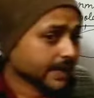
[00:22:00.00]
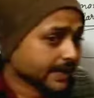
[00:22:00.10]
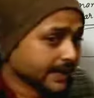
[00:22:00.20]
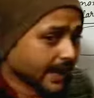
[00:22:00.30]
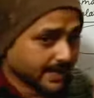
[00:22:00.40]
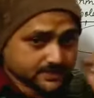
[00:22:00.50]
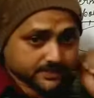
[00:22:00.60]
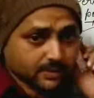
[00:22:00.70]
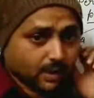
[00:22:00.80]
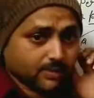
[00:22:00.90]
it has
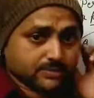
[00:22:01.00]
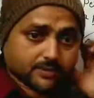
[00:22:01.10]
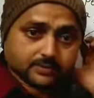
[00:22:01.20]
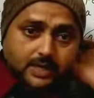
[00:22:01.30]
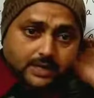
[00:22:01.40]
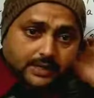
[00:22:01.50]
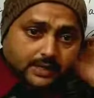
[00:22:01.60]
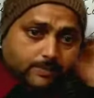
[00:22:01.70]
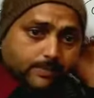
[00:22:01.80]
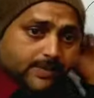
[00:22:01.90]
been observed that
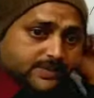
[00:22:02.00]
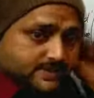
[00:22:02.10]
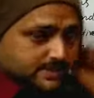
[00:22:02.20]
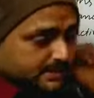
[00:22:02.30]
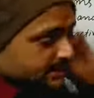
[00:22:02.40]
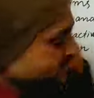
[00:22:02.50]
if we see in